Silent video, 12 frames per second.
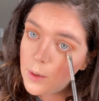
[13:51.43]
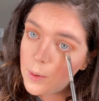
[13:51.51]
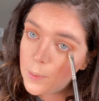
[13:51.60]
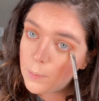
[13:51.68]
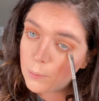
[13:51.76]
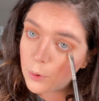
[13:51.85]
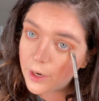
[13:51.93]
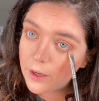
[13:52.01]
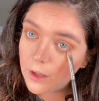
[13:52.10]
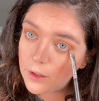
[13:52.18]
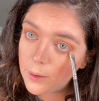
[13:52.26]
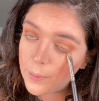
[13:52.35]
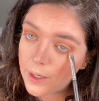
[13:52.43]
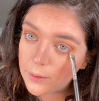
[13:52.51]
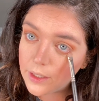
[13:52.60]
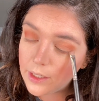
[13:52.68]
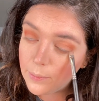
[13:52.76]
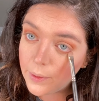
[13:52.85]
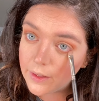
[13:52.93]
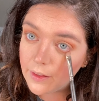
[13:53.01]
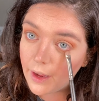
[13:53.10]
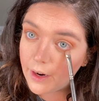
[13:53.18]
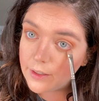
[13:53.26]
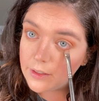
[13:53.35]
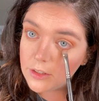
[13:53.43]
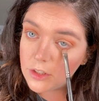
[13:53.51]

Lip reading: brick color, but I'm keeping that